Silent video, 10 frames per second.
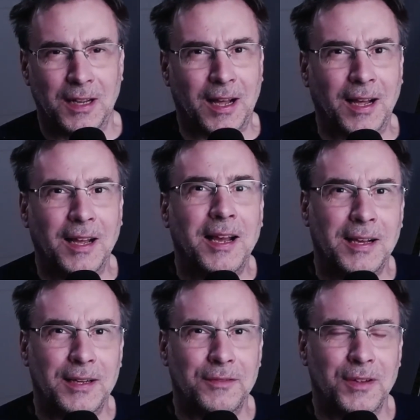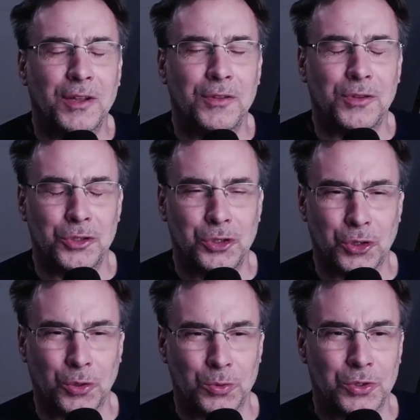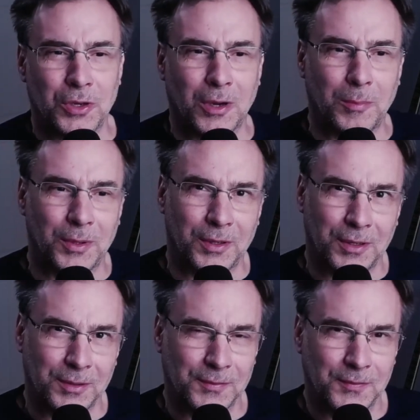I have the showstopper.